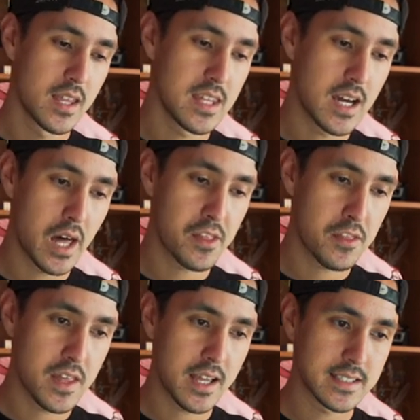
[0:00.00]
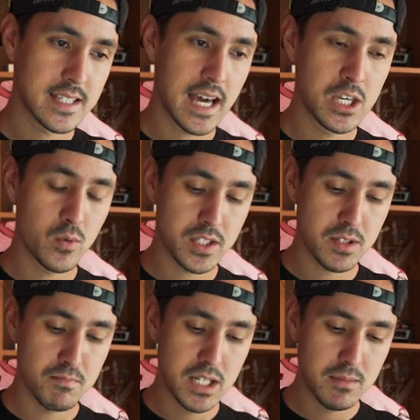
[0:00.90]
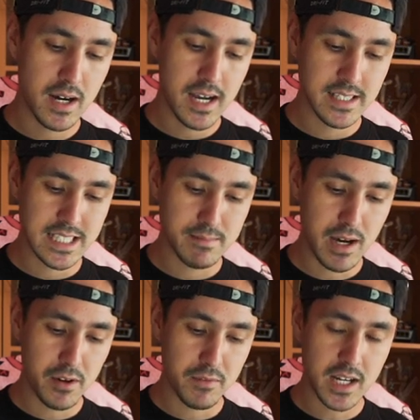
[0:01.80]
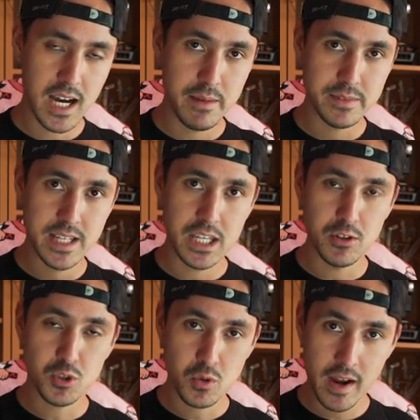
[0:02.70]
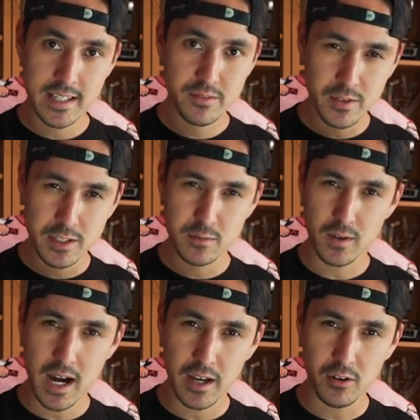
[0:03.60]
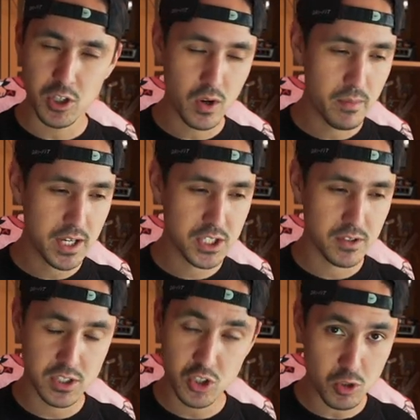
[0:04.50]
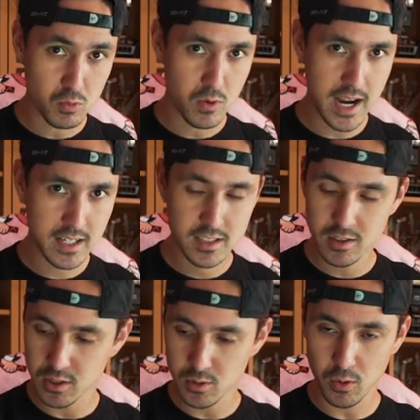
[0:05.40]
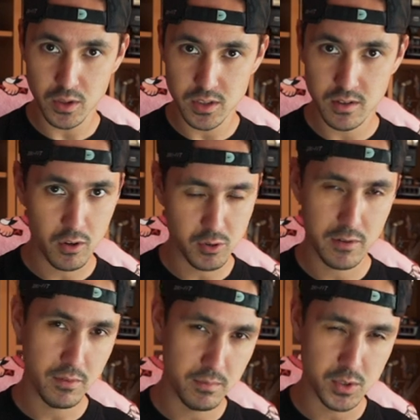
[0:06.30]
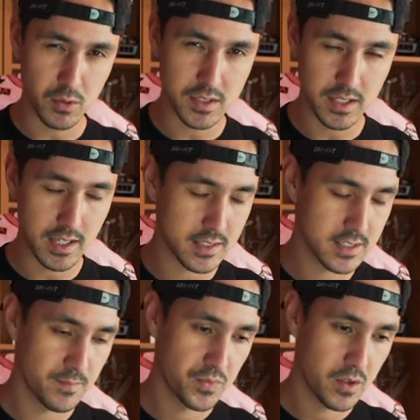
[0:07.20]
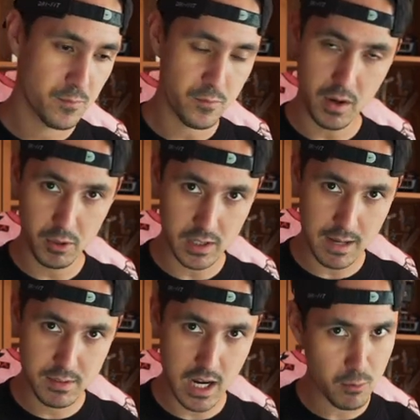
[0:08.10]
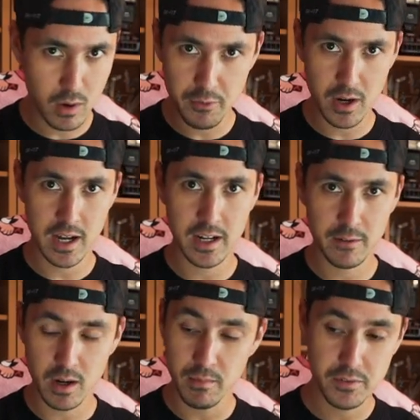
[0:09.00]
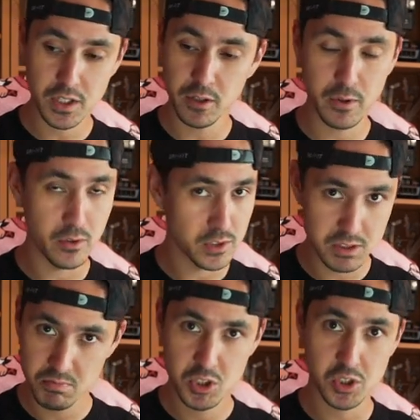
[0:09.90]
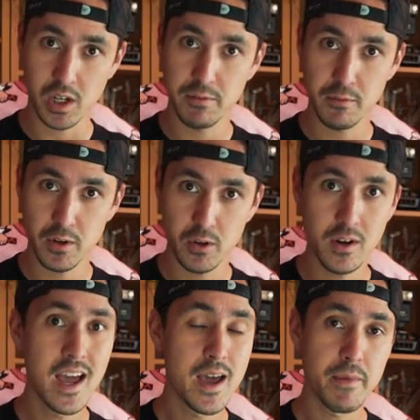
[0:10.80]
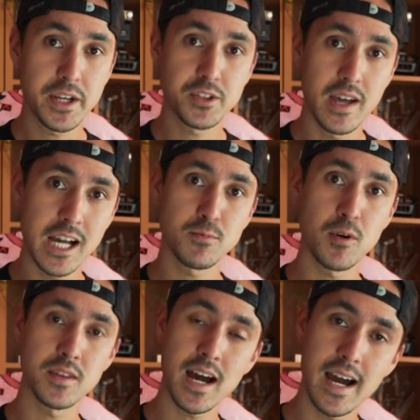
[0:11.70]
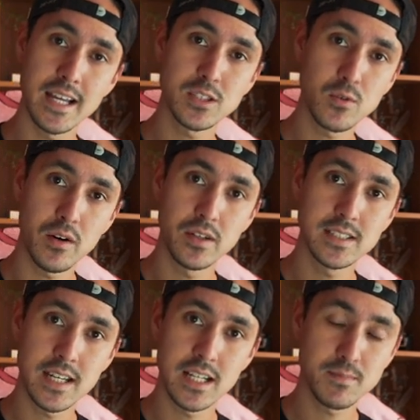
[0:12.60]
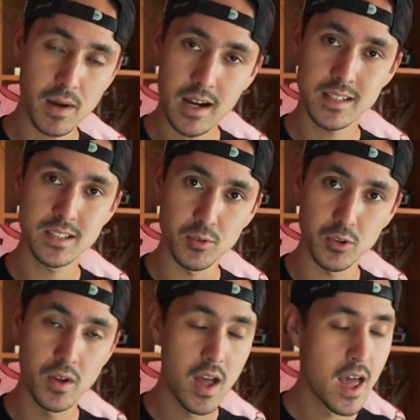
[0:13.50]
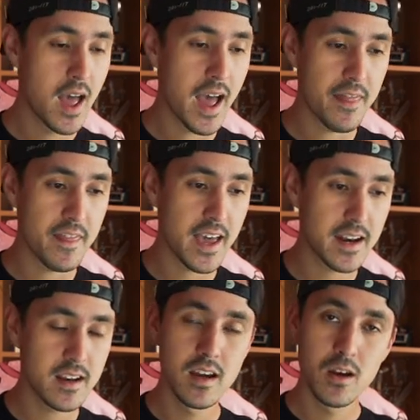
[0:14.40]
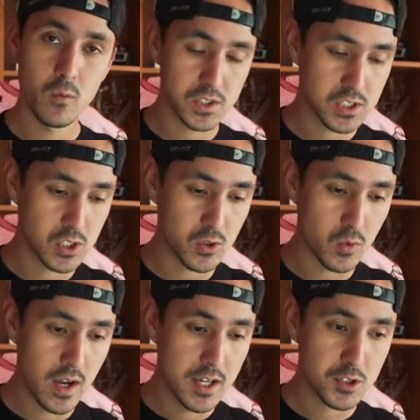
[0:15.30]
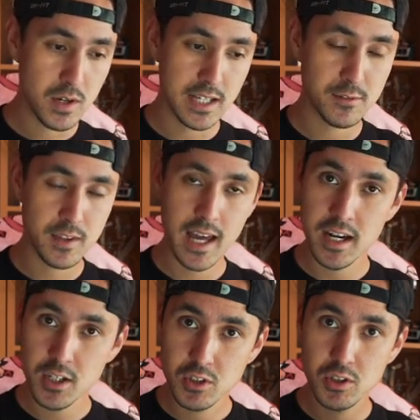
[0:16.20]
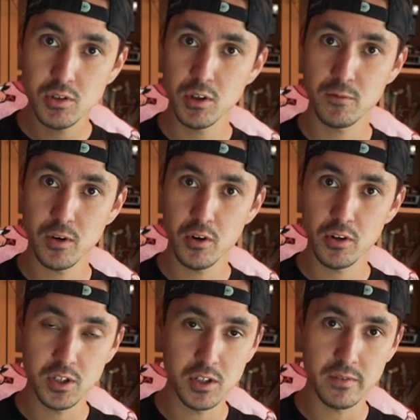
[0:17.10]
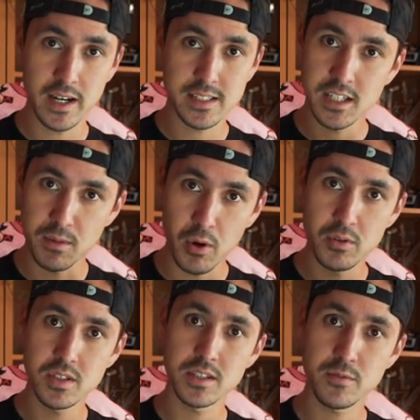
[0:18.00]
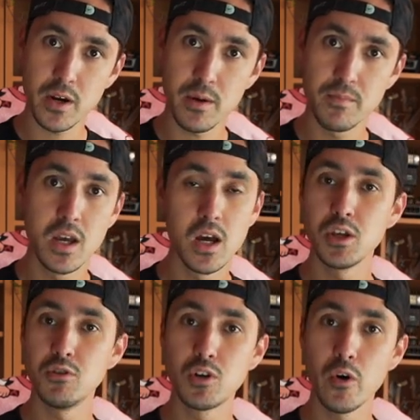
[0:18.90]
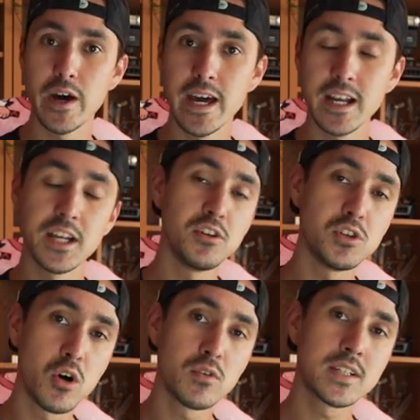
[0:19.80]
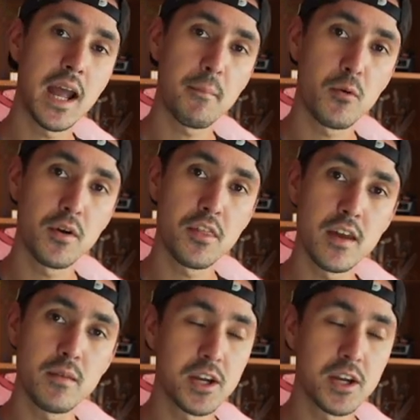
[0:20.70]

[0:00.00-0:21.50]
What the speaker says: The other thing is that you want to minimize the amount of times that you transfer this file. You wanna make sure it's direct to source, or direct from source, I guess, from your laptop, wherever you're editing from. If it's on your phone, just straight off your phone, make sure you export it to highest quality settings possible. And then once you transfer that to your phone or to your device that you're posting this from, you go ahead and you don't tamper with it.